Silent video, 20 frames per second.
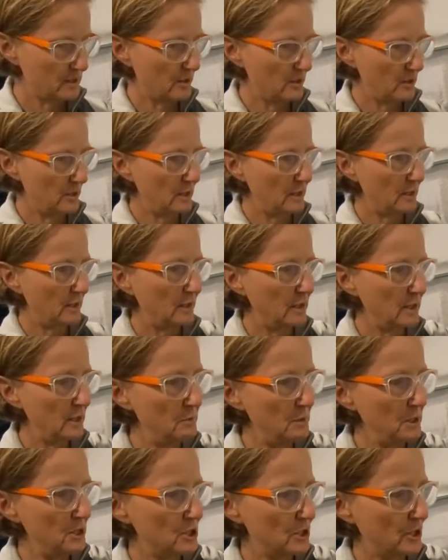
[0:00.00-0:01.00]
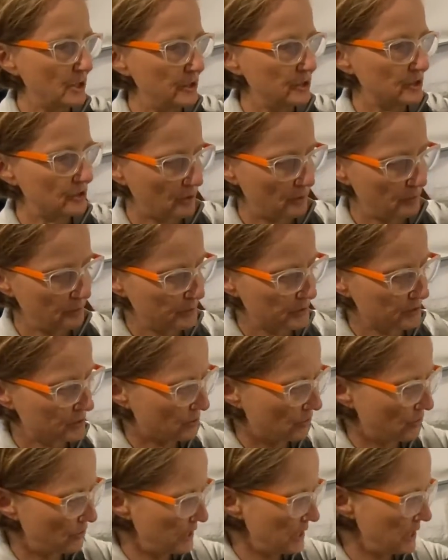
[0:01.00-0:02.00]
the image goes from the
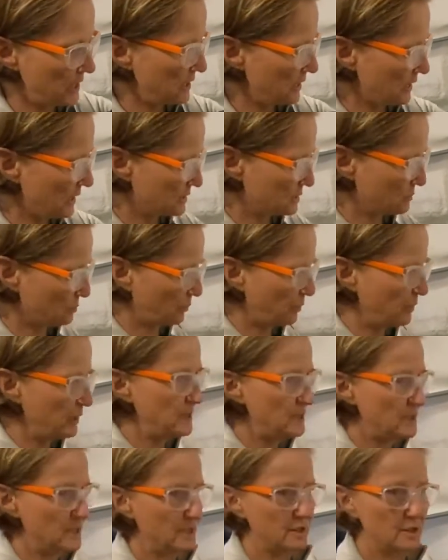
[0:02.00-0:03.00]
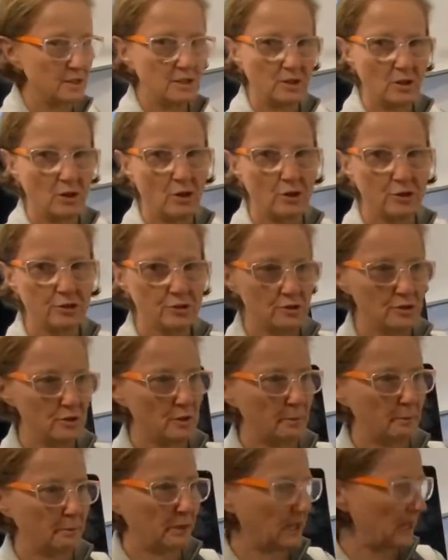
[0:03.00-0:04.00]
screen, it's printed onto the
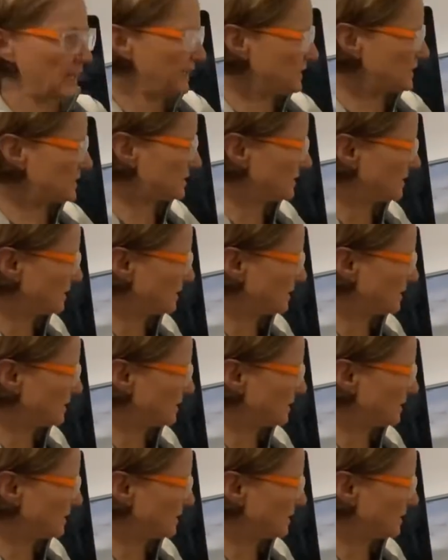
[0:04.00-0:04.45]
plate